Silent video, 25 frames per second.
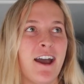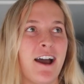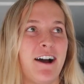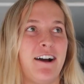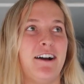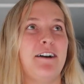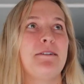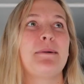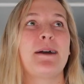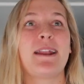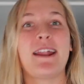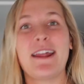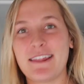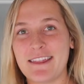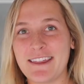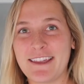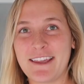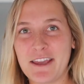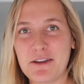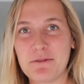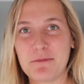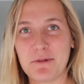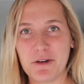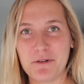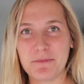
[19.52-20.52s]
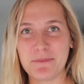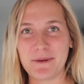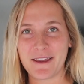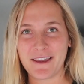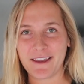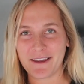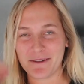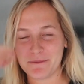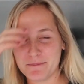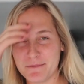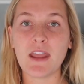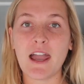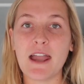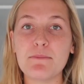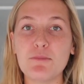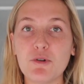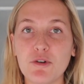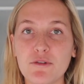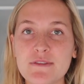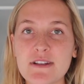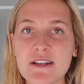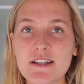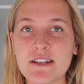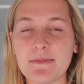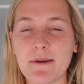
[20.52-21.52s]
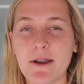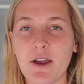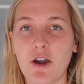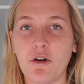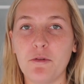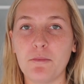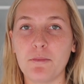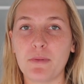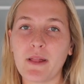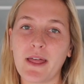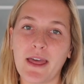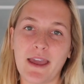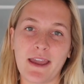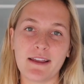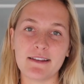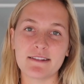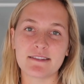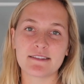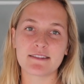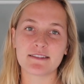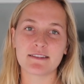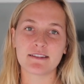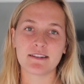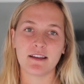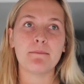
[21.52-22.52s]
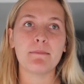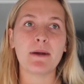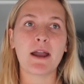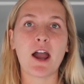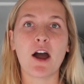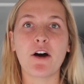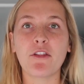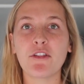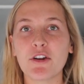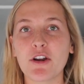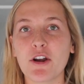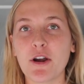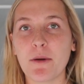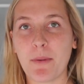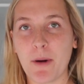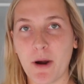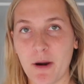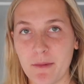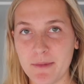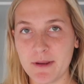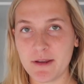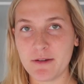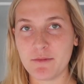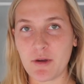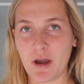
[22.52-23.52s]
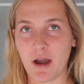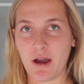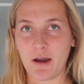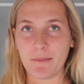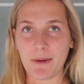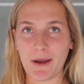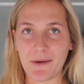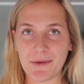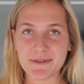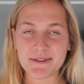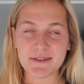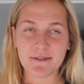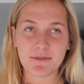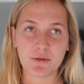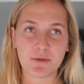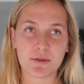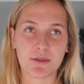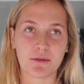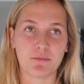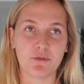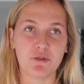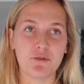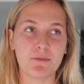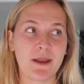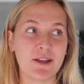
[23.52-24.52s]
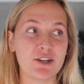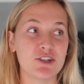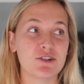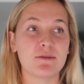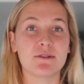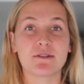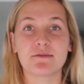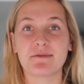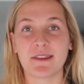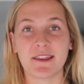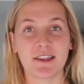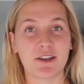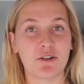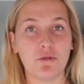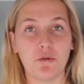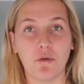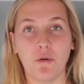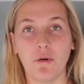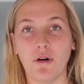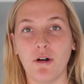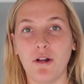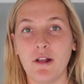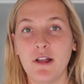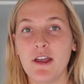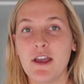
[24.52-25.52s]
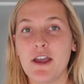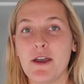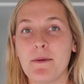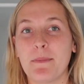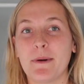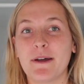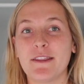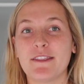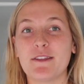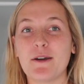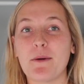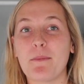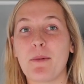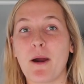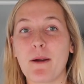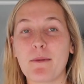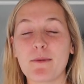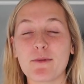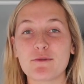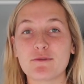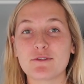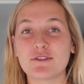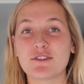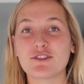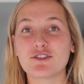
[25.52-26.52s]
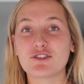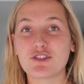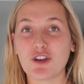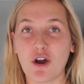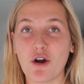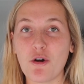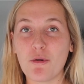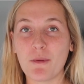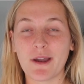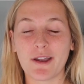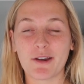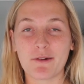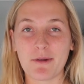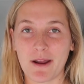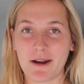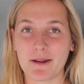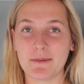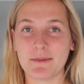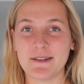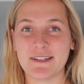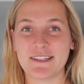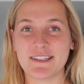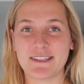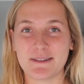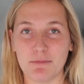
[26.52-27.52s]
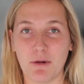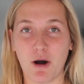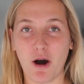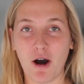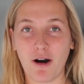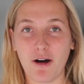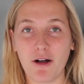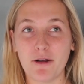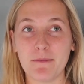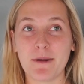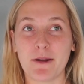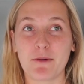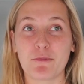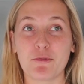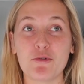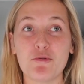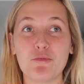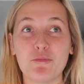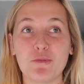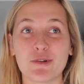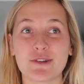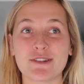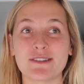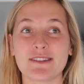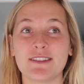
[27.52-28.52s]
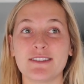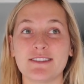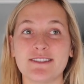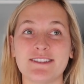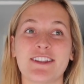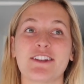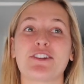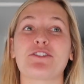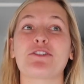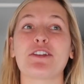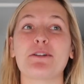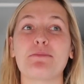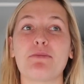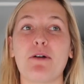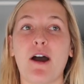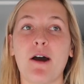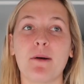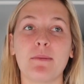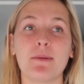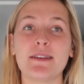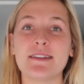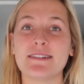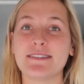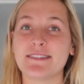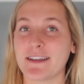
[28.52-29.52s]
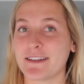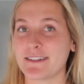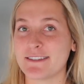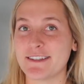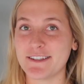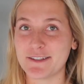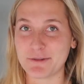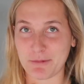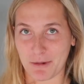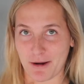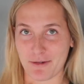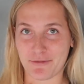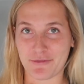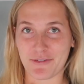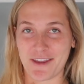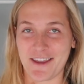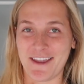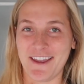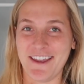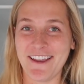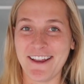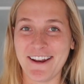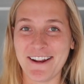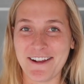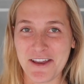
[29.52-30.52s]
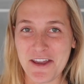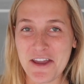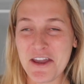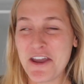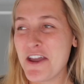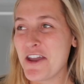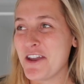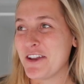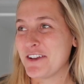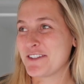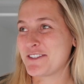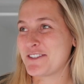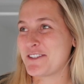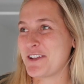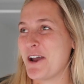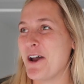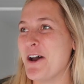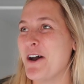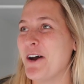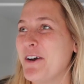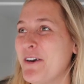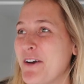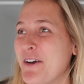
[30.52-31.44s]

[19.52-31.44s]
And I think it will be. I moved into my own place. My other apartment, I was living with a roommate. She was really cool, but the apartment was so incredibly small. My room was literally probably 60 square feet. So